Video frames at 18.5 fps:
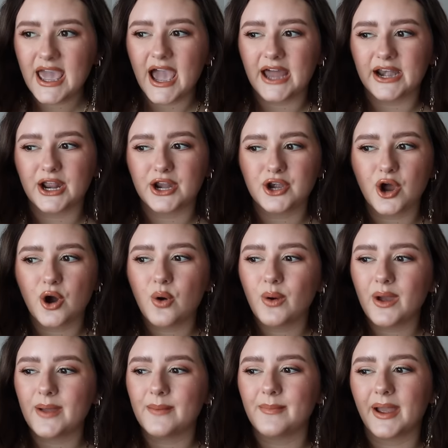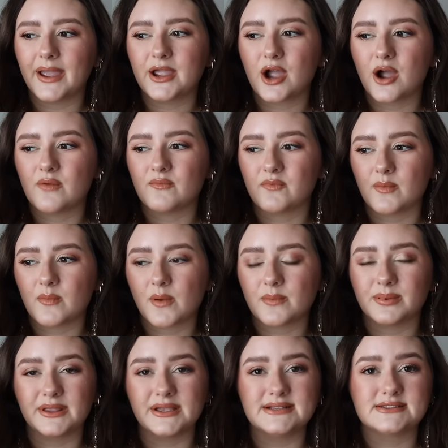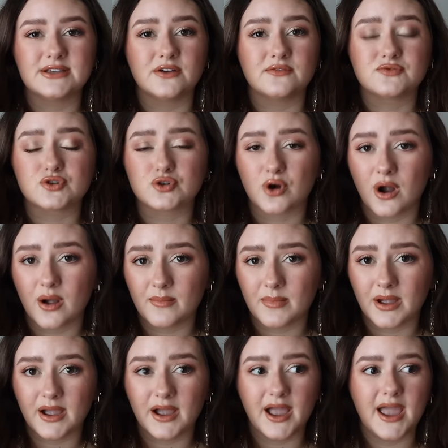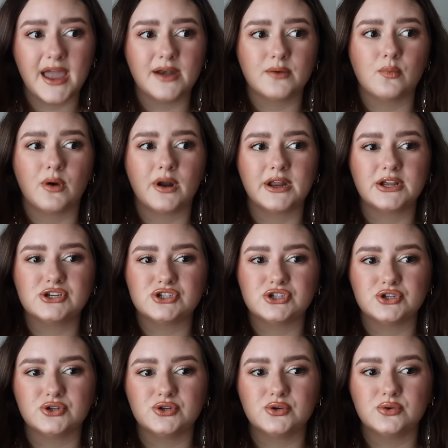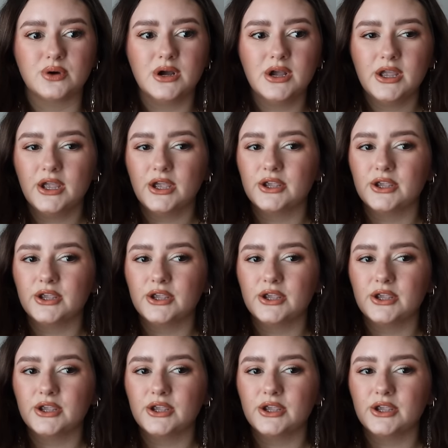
And I know it might come from a place of trauma and wanting to,